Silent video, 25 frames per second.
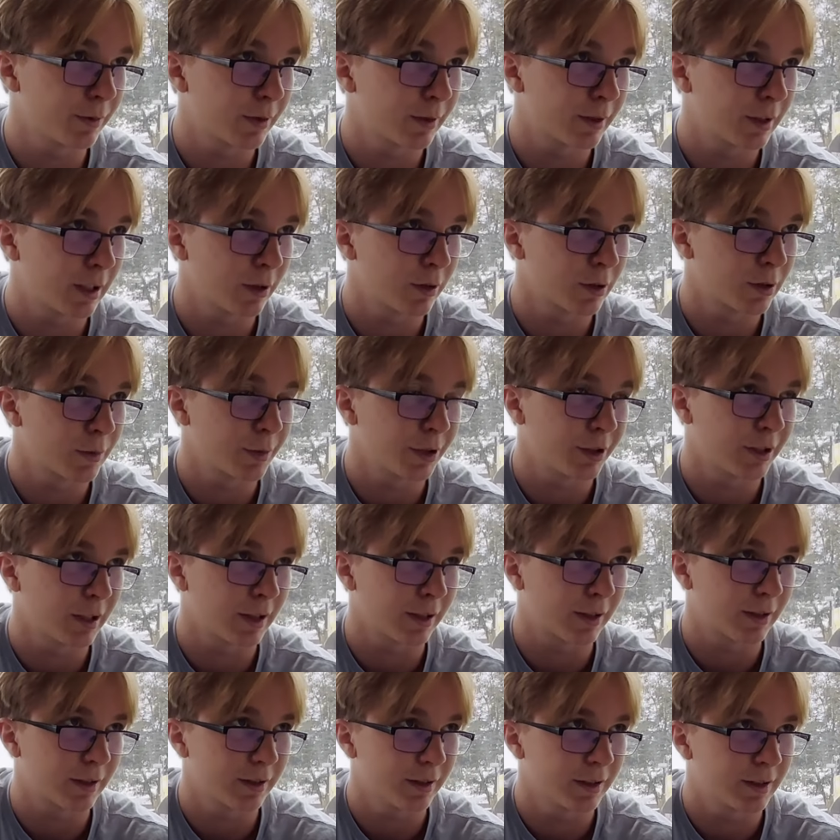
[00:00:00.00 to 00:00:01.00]
tells me
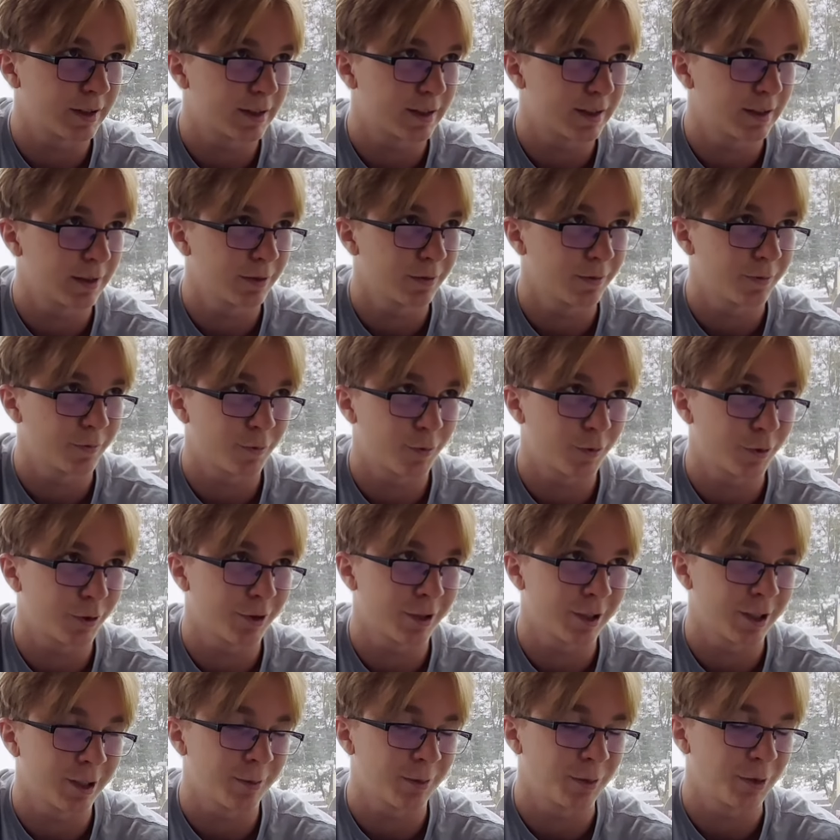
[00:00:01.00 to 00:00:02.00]
that it's for
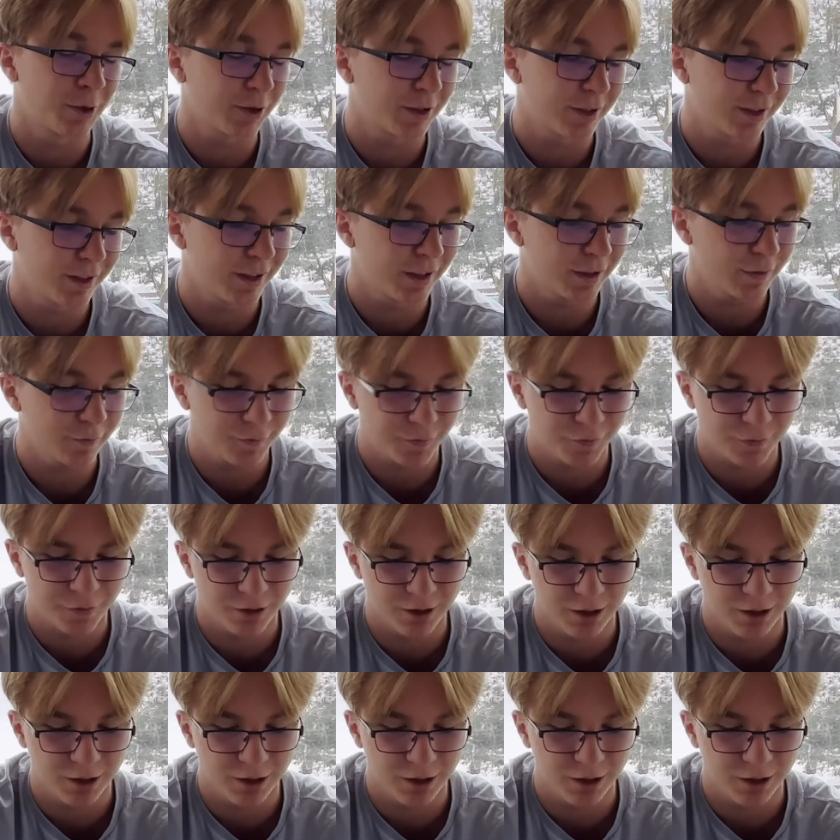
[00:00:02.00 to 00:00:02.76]
them not enough,